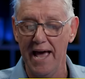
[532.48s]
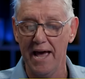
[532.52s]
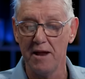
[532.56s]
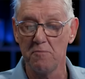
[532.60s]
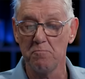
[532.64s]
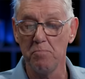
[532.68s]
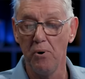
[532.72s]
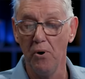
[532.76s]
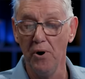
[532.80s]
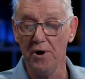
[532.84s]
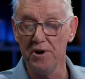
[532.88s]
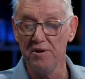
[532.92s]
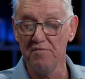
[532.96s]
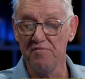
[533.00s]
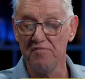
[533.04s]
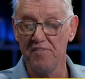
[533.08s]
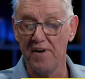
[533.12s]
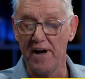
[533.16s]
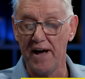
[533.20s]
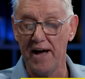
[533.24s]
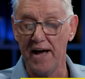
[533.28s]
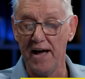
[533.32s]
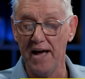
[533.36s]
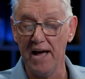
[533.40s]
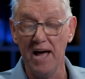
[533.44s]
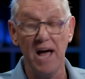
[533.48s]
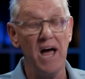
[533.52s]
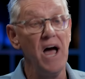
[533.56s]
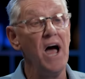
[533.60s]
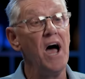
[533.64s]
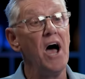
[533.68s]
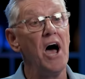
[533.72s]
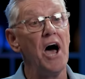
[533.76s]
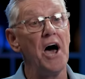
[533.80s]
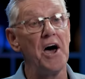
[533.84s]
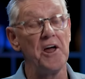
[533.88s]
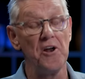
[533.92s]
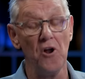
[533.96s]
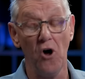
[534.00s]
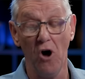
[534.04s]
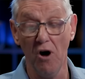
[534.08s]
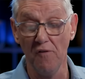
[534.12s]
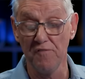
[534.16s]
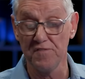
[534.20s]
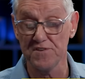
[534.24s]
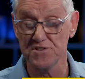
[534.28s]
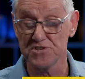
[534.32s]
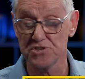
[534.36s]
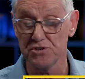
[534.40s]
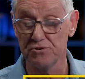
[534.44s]
and Potiphar, an
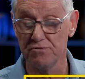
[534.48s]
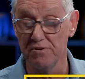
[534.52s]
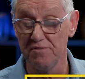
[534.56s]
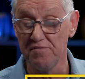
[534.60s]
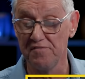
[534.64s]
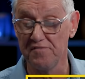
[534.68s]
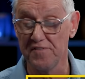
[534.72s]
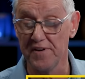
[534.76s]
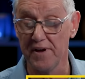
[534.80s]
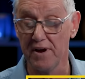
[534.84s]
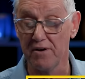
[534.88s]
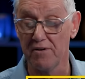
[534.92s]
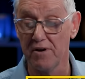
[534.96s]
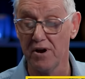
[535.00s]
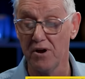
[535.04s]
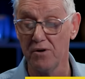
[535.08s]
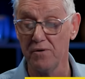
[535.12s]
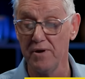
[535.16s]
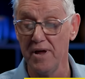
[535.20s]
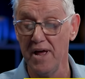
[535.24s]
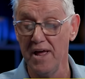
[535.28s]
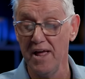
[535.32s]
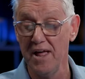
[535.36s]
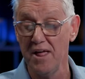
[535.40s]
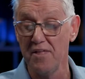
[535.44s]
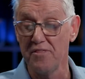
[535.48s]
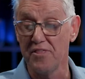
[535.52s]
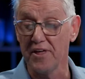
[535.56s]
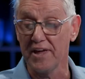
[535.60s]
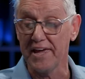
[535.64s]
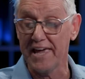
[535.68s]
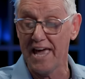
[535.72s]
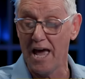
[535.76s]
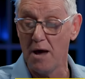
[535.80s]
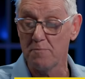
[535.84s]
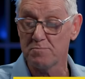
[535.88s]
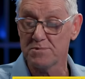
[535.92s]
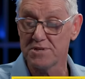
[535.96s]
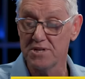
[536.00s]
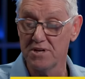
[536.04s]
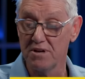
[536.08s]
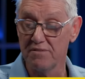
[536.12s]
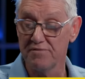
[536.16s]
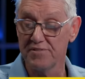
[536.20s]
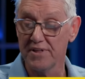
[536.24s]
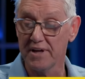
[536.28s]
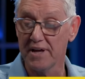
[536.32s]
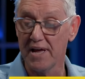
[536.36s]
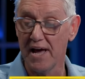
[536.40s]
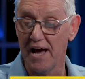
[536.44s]
officer of Pharaoh, the captain
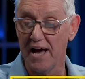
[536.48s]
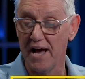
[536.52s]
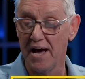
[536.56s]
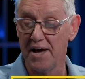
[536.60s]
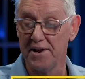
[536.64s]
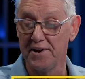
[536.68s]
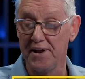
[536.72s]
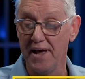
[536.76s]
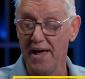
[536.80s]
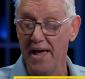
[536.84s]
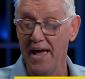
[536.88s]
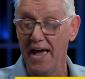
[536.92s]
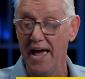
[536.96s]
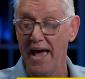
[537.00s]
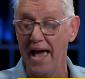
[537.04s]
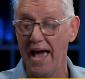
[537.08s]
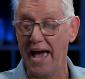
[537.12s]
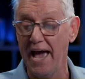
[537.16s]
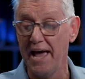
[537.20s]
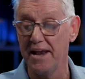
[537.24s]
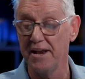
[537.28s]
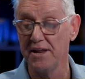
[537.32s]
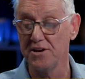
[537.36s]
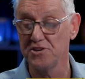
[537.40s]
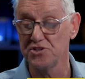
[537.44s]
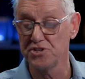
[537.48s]
of the guard, an